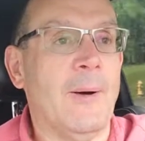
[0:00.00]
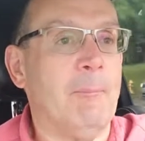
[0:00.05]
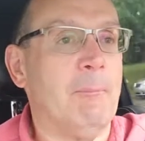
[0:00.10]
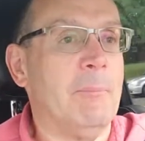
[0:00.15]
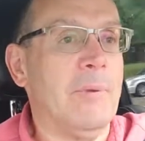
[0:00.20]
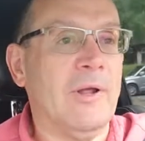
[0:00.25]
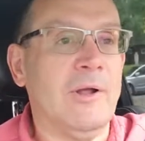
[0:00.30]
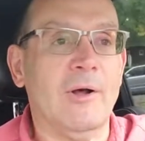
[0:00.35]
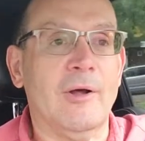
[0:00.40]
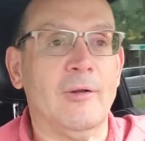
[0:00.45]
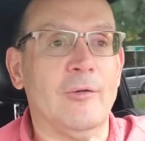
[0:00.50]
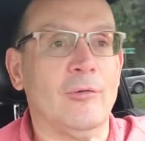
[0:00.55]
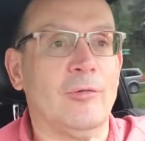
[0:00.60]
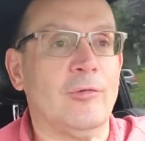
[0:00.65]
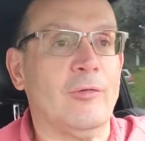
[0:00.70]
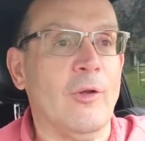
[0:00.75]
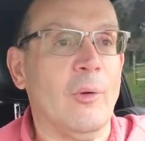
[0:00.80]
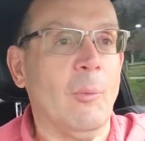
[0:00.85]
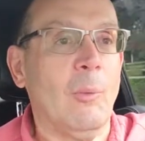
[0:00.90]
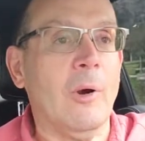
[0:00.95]

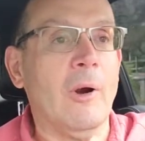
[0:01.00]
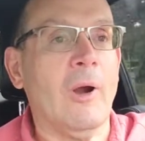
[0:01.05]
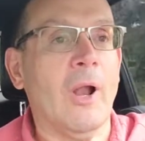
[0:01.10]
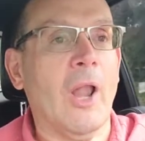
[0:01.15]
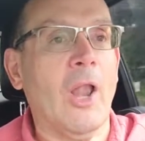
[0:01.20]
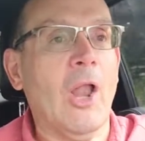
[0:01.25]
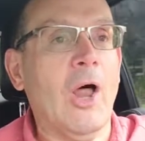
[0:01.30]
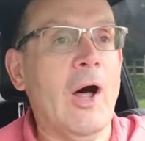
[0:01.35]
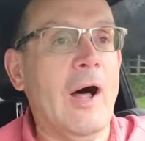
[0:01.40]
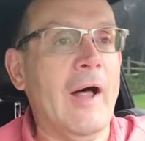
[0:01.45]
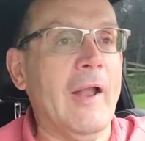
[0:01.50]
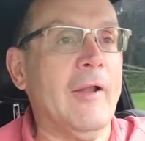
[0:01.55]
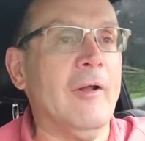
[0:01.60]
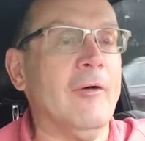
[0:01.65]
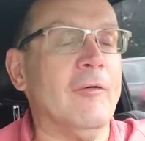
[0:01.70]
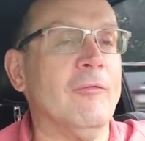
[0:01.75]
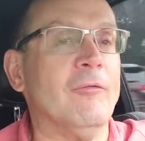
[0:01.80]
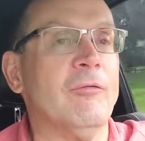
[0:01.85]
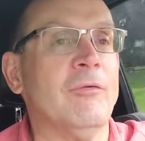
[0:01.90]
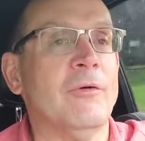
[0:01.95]
Because there were a lot
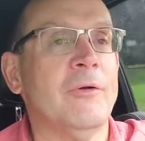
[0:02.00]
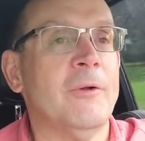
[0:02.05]
of